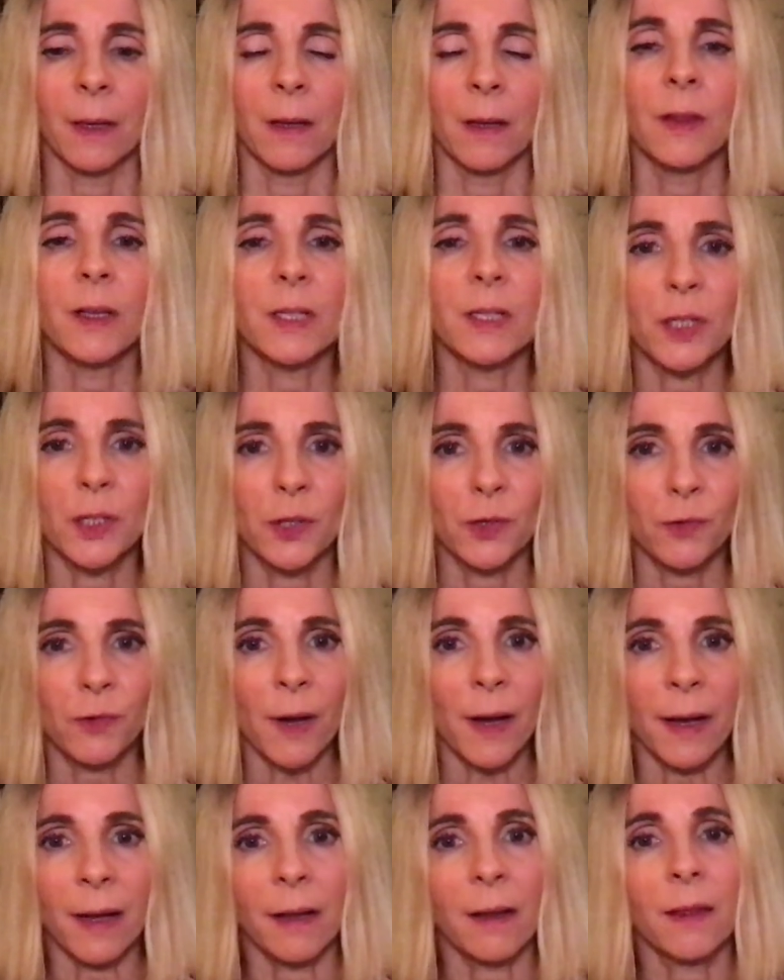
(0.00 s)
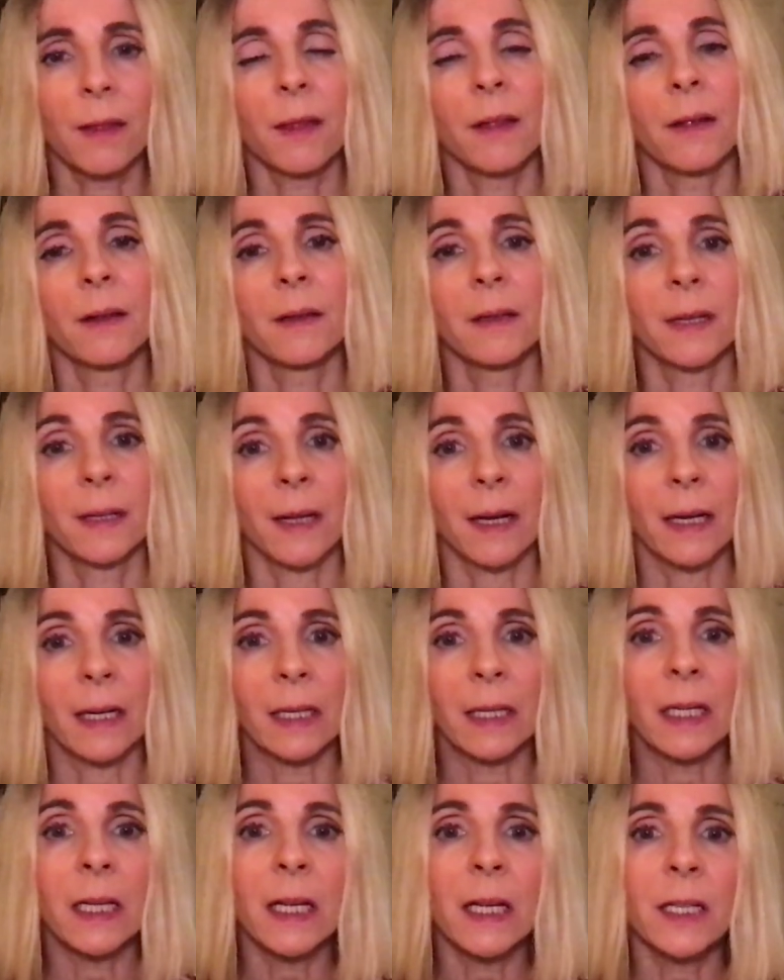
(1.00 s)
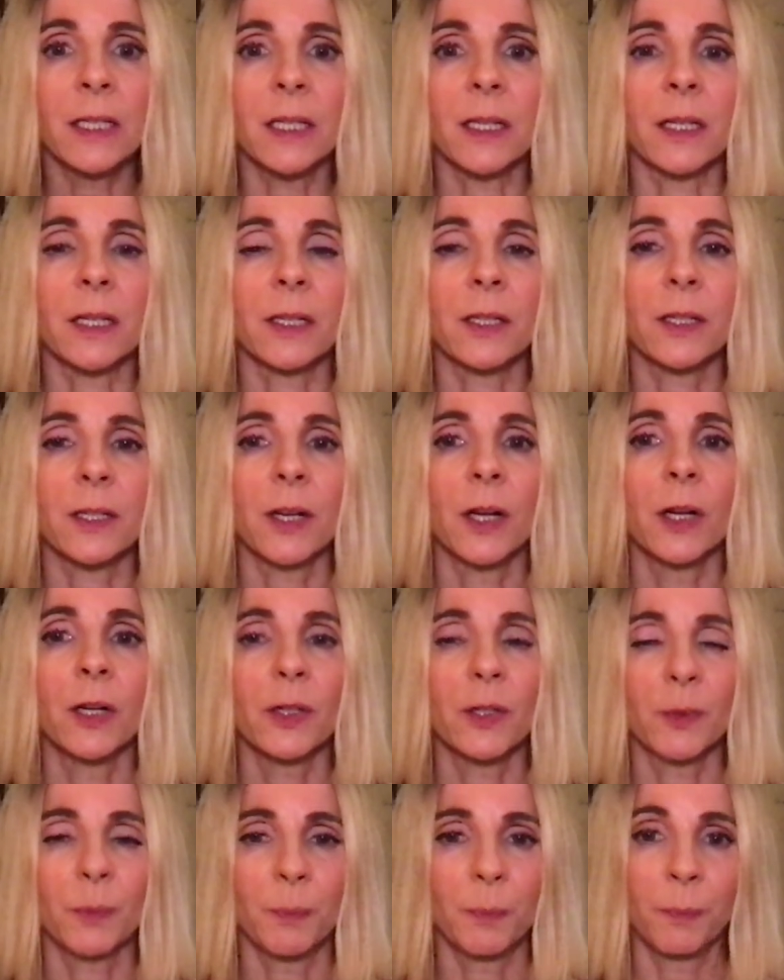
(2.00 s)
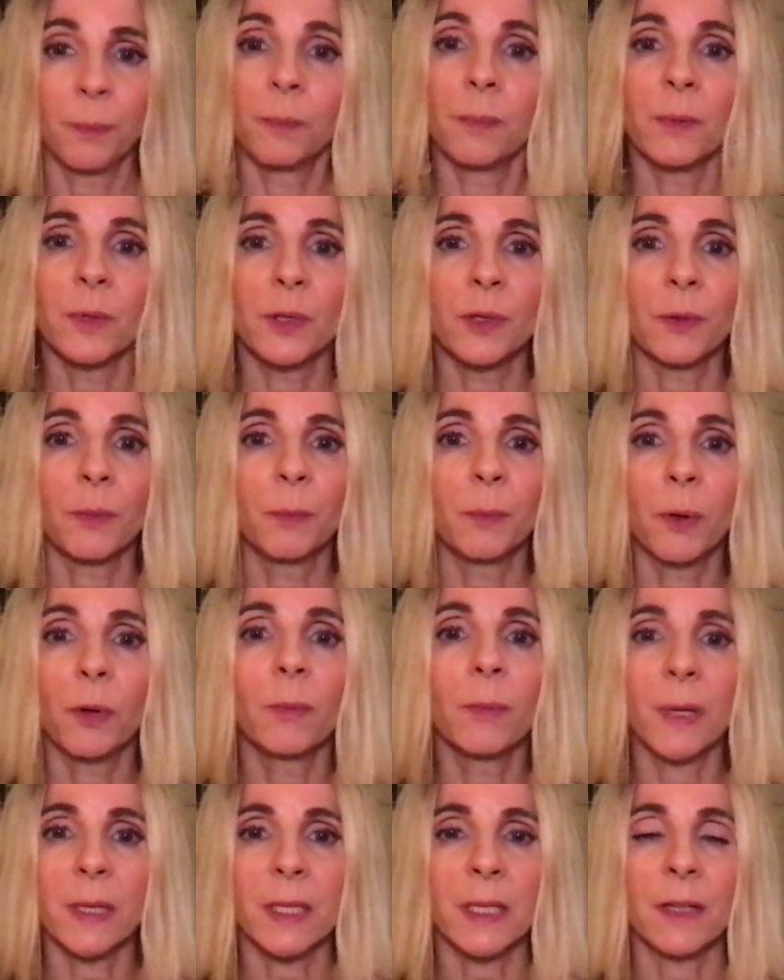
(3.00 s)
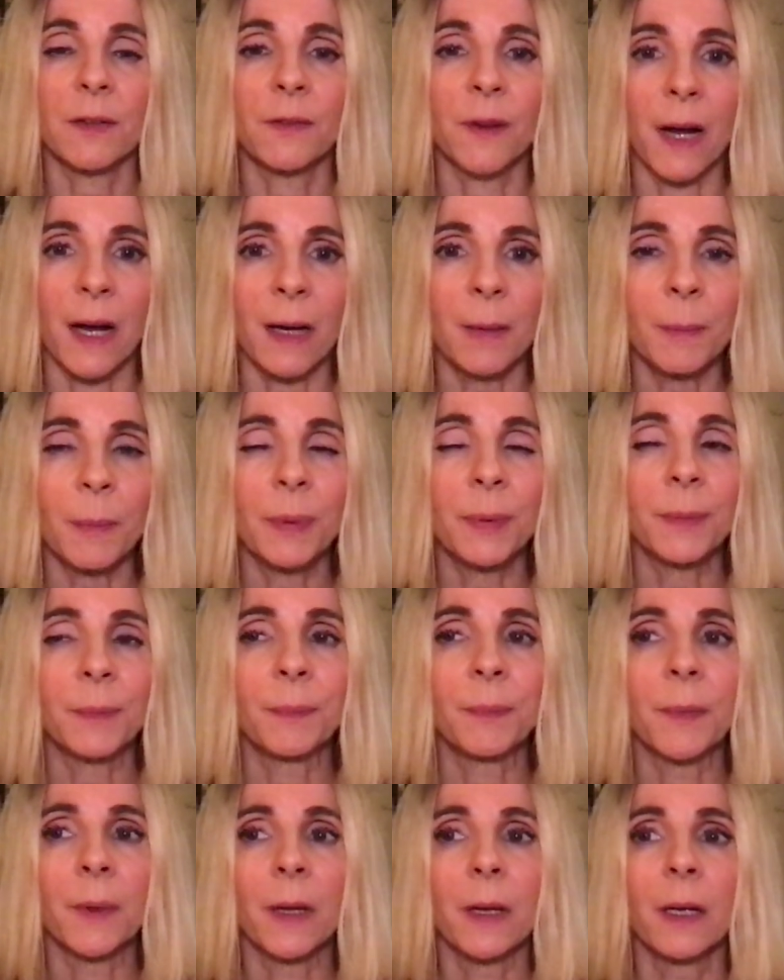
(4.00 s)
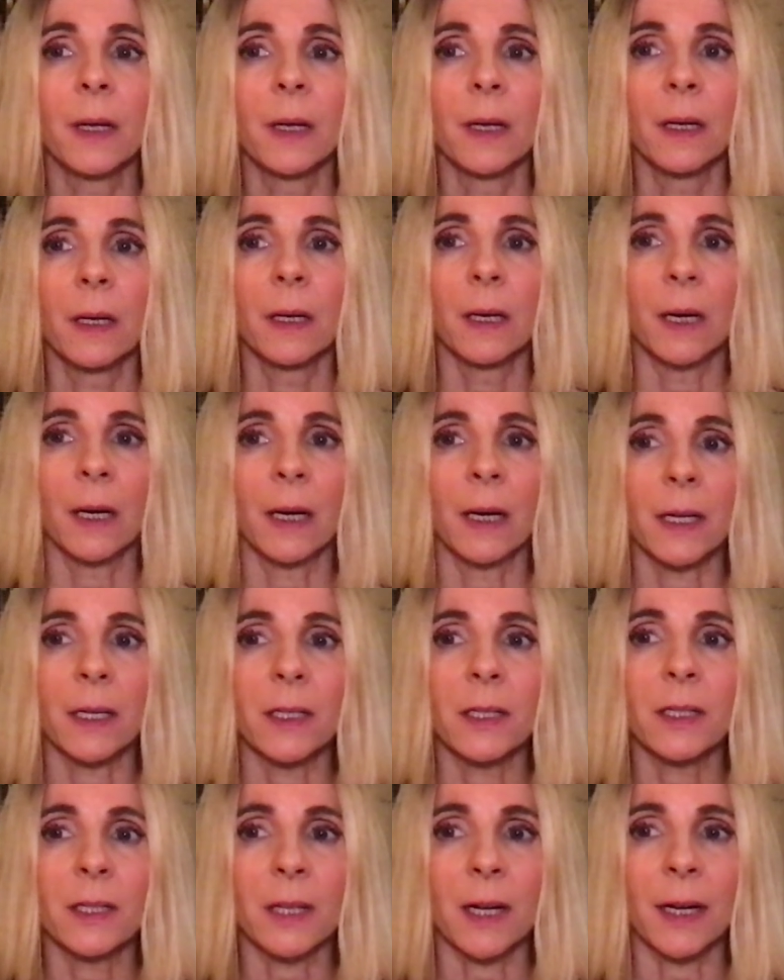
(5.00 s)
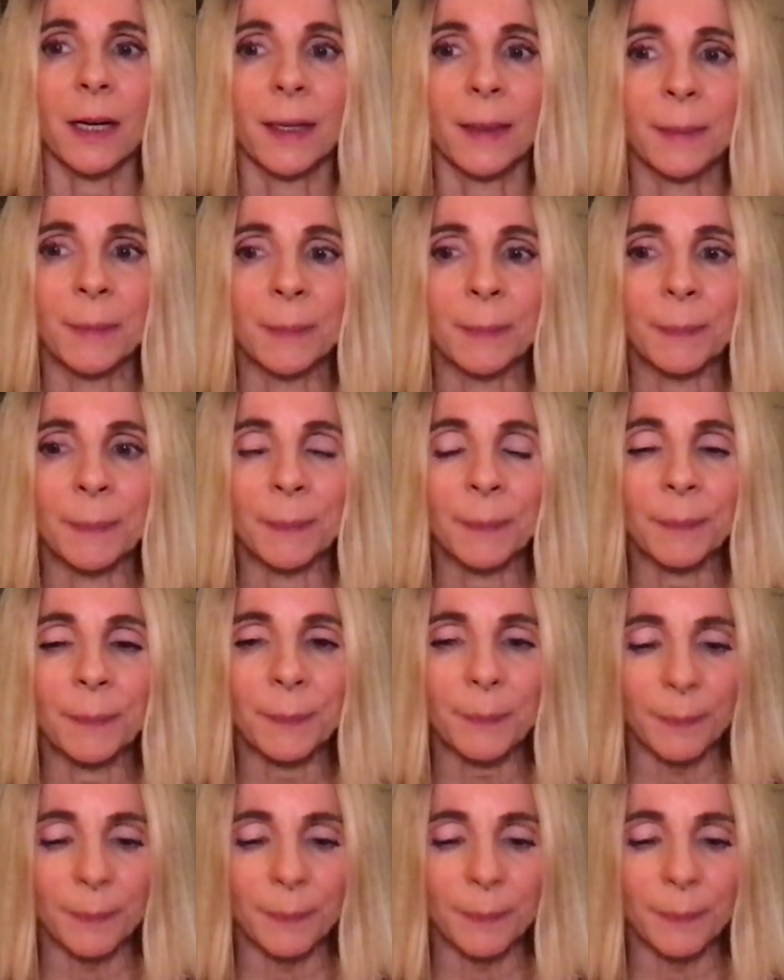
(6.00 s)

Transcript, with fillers: the strength that I needed to to pull myself up and um,